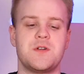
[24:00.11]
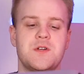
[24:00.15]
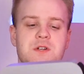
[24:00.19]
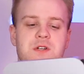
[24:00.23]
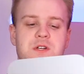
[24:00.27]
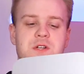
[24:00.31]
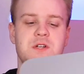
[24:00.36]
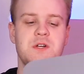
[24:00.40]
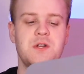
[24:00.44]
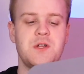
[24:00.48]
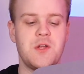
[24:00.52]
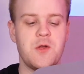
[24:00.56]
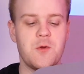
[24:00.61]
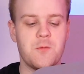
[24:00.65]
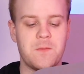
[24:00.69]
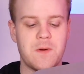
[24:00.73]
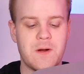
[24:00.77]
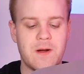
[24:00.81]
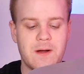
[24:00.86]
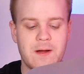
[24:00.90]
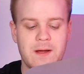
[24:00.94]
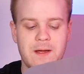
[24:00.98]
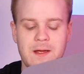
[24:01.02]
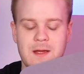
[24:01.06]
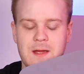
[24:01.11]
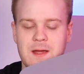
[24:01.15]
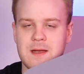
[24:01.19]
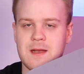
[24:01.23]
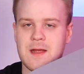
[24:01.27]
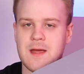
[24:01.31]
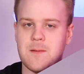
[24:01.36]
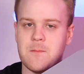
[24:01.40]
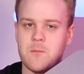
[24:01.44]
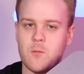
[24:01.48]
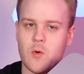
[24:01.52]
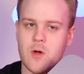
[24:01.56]
Should you buy an
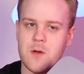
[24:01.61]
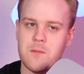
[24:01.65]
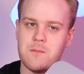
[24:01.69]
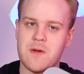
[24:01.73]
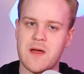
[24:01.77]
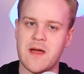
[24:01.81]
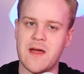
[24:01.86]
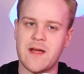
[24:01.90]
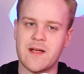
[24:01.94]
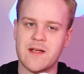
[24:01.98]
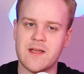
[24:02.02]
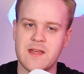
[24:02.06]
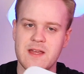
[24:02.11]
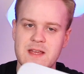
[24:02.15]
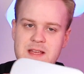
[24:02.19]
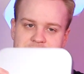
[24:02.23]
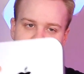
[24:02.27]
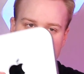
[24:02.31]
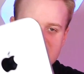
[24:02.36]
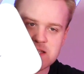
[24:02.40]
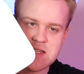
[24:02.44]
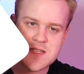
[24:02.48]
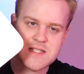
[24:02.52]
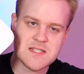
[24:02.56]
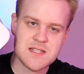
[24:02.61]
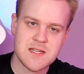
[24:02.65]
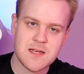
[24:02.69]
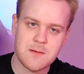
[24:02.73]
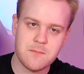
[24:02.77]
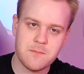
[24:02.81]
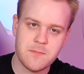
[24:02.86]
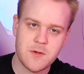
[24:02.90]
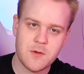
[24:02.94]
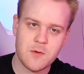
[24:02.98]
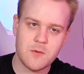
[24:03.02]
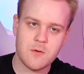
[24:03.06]
M1 Mac? Is this the
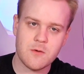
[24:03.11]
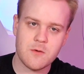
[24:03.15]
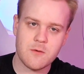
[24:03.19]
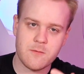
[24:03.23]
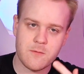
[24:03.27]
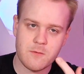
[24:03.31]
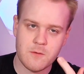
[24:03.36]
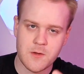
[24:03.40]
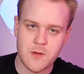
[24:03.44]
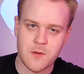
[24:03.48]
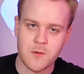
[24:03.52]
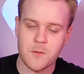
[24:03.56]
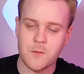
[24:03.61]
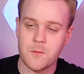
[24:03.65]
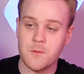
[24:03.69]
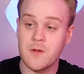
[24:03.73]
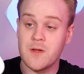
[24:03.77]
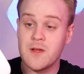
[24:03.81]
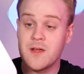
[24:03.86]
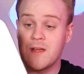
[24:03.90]
computer for you?